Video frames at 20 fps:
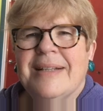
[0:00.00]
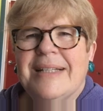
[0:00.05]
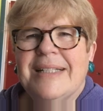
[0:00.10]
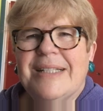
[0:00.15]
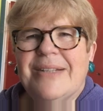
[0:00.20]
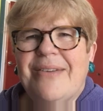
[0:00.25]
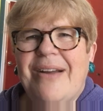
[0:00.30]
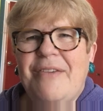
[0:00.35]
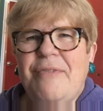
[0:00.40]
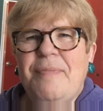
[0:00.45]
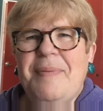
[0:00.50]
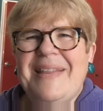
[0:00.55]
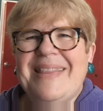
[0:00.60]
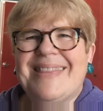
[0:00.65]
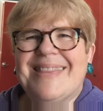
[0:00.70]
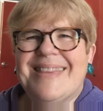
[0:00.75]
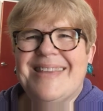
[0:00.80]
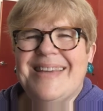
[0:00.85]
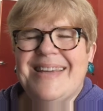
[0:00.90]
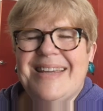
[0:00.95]
So I've been
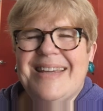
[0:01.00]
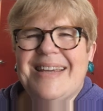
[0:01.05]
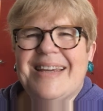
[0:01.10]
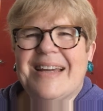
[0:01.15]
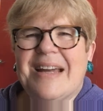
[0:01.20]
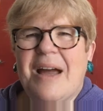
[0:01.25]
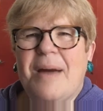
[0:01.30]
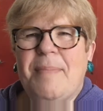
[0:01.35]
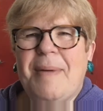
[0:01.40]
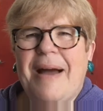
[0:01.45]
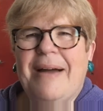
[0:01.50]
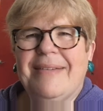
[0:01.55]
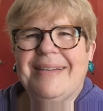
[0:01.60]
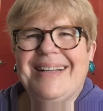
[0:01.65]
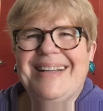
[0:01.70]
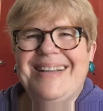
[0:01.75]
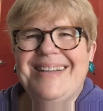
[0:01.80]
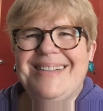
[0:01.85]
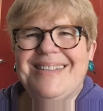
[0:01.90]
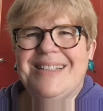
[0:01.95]
thinking about
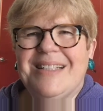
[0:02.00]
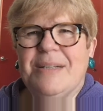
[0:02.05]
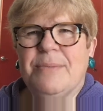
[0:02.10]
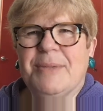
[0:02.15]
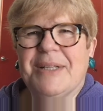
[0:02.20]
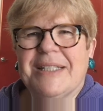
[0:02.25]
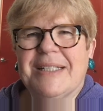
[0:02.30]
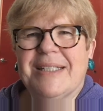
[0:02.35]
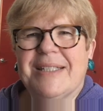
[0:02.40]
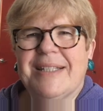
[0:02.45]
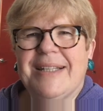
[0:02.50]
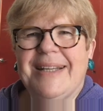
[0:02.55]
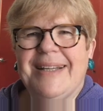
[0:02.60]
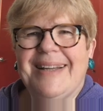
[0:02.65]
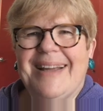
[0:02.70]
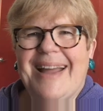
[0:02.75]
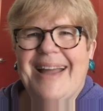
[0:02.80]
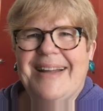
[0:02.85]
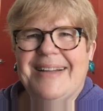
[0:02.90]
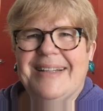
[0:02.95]

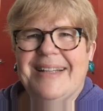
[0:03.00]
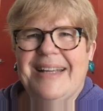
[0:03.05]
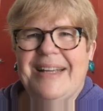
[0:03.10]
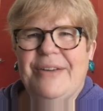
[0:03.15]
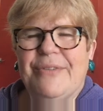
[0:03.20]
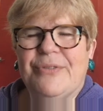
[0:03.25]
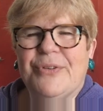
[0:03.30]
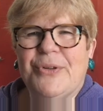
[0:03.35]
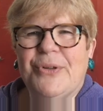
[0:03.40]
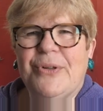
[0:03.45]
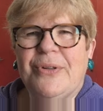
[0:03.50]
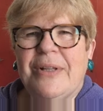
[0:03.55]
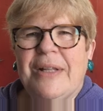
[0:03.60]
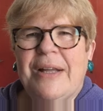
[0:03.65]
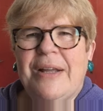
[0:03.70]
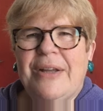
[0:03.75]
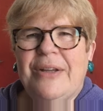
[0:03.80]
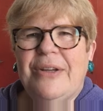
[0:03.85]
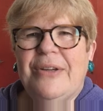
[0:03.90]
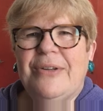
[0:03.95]
intimacy and evil.
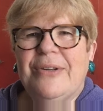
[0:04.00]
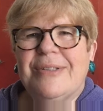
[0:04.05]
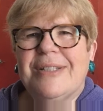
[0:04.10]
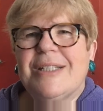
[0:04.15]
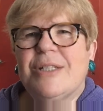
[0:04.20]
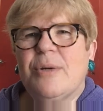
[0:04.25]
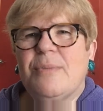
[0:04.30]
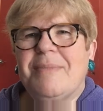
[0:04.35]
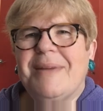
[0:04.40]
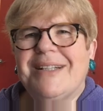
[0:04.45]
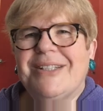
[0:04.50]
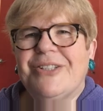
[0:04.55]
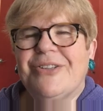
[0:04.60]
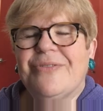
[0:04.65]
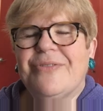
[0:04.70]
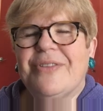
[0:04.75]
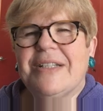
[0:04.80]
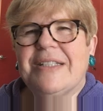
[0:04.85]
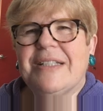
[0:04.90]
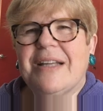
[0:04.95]
You know, so much
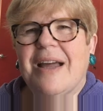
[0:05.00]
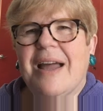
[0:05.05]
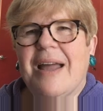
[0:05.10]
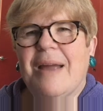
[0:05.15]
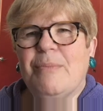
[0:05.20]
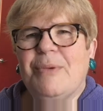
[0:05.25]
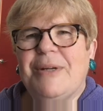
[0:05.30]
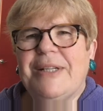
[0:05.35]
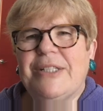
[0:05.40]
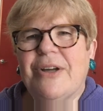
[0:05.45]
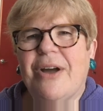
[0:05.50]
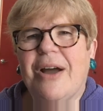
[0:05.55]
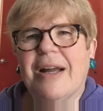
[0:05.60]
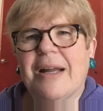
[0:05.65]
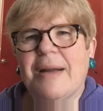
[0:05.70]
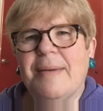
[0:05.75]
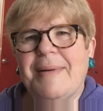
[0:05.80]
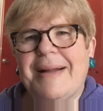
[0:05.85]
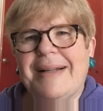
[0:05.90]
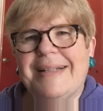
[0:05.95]
of the time we
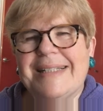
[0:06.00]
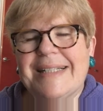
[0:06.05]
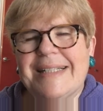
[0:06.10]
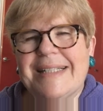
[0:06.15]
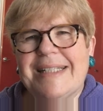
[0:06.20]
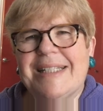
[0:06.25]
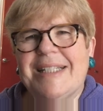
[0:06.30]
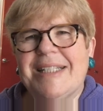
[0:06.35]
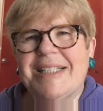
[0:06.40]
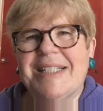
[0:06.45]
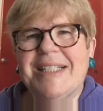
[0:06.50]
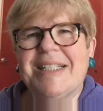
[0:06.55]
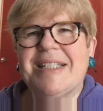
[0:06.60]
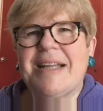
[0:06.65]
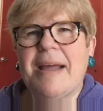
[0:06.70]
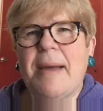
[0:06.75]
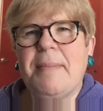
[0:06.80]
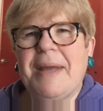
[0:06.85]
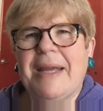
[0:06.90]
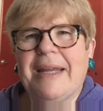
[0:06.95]
talk about
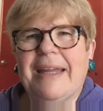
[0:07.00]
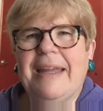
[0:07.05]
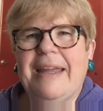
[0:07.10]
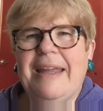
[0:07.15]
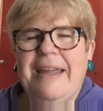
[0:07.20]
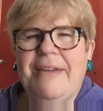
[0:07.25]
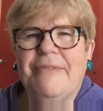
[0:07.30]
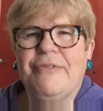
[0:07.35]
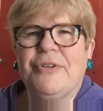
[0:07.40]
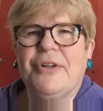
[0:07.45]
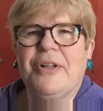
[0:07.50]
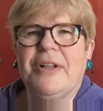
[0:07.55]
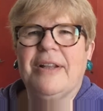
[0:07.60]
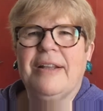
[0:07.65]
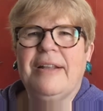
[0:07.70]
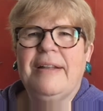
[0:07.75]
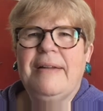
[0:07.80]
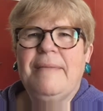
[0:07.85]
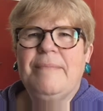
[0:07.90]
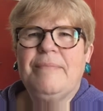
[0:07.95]
systemic
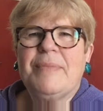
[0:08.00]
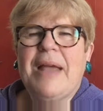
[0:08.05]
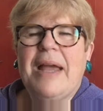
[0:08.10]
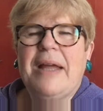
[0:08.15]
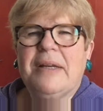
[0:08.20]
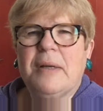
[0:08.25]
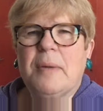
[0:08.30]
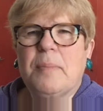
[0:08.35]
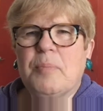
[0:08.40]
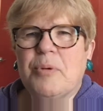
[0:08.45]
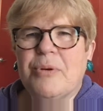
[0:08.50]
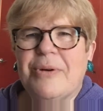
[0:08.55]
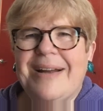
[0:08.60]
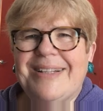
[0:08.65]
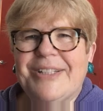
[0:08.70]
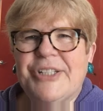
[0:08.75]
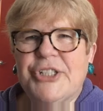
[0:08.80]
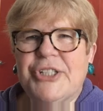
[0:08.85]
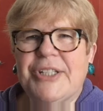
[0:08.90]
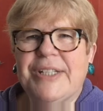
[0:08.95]
evil and
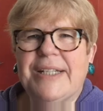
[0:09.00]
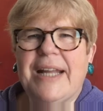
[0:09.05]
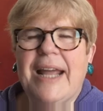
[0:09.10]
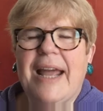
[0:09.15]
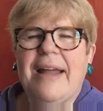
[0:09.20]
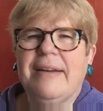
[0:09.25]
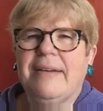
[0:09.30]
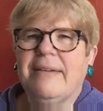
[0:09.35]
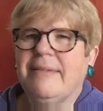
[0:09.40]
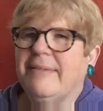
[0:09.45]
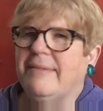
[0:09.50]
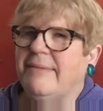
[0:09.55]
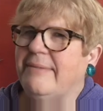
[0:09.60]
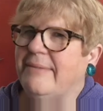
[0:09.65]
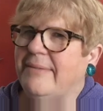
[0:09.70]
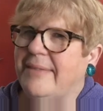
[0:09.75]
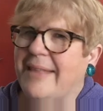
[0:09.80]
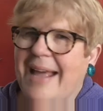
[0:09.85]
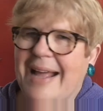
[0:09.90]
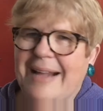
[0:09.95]
oppression, and
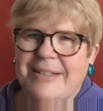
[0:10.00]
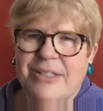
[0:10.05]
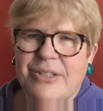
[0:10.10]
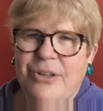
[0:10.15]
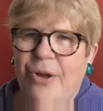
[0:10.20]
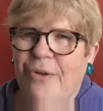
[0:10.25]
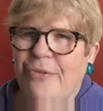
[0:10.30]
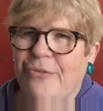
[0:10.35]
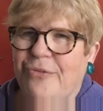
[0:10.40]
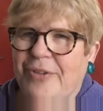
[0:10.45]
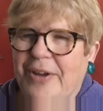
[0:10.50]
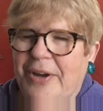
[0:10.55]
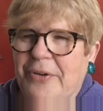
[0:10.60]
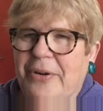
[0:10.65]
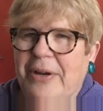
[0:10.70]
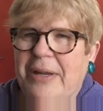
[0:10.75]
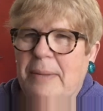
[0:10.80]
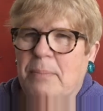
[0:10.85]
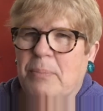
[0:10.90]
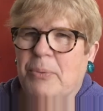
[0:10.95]
that's all
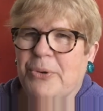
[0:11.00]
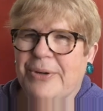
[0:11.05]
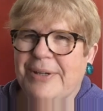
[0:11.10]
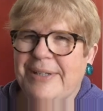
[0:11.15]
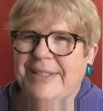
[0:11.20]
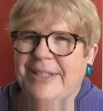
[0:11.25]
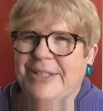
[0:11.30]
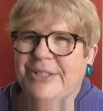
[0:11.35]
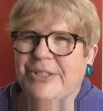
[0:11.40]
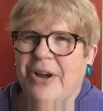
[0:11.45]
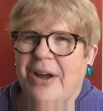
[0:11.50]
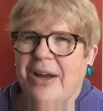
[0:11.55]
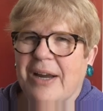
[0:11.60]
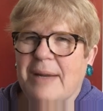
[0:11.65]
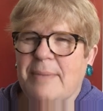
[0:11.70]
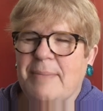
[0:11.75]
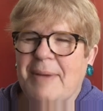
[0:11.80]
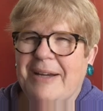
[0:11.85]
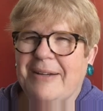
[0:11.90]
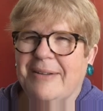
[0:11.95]
very important to talk
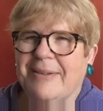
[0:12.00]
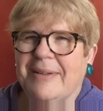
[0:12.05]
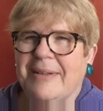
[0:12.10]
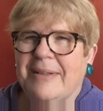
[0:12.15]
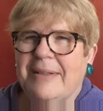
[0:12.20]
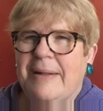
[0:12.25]
about.